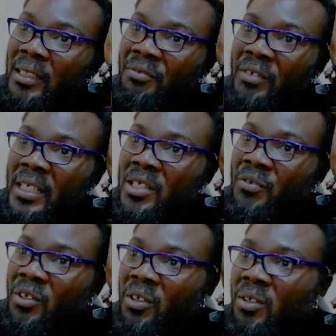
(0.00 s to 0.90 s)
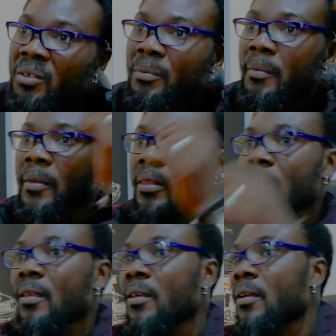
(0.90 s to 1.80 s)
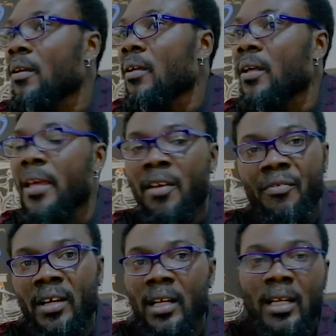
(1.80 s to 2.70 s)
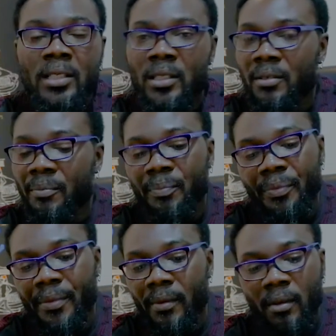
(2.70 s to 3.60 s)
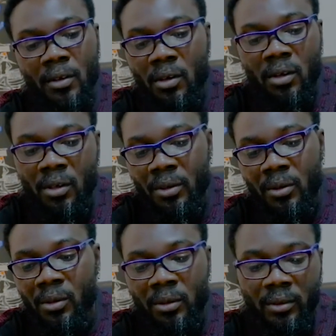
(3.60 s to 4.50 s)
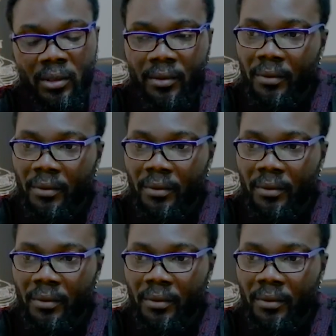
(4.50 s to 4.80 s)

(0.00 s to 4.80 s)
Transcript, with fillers: advice for every class, young or old.